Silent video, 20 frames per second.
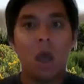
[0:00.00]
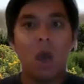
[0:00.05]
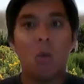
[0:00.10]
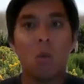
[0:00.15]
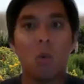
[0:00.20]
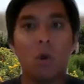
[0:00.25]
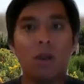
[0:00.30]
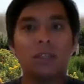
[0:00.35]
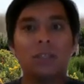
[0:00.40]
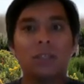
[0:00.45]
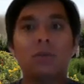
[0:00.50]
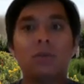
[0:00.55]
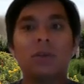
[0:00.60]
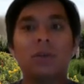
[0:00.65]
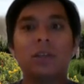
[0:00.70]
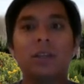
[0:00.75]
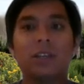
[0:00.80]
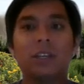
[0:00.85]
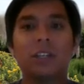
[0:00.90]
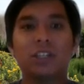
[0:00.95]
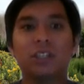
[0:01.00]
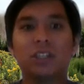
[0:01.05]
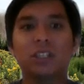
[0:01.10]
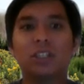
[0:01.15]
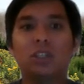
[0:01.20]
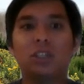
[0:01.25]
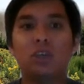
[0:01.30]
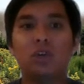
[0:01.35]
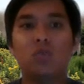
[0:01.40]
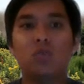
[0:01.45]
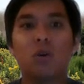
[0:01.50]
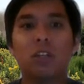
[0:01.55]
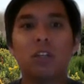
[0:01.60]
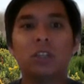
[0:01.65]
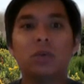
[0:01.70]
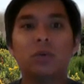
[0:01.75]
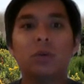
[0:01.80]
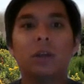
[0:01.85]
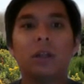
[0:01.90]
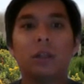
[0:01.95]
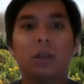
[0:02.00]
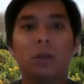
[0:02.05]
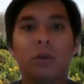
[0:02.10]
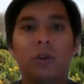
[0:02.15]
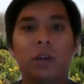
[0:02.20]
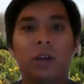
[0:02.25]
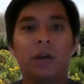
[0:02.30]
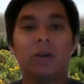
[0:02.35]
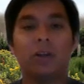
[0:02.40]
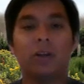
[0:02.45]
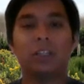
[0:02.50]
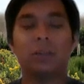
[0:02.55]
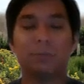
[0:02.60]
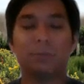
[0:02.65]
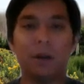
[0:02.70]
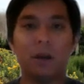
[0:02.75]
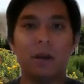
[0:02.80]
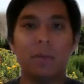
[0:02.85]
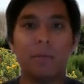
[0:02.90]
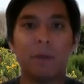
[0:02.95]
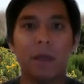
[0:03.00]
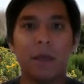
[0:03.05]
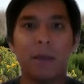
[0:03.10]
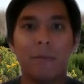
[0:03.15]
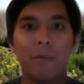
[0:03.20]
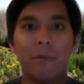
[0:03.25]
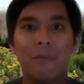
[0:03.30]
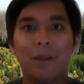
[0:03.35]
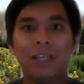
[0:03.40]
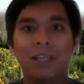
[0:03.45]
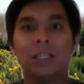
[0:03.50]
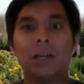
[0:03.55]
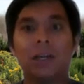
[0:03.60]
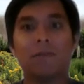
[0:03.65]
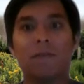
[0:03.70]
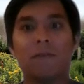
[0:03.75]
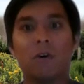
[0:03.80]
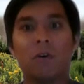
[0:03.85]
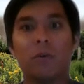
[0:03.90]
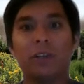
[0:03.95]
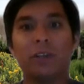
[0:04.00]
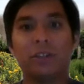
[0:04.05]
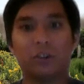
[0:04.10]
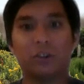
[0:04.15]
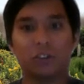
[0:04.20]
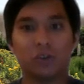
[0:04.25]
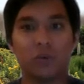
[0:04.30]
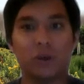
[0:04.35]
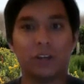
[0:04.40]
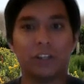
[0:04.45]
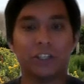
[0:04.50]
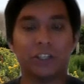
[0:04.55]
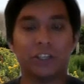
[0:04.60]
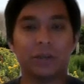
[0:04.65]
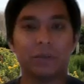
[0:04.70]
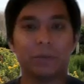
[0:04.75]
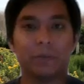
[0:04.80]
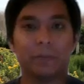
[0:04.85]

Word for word: What two conditions do you want to include in our experiment based off of our research question?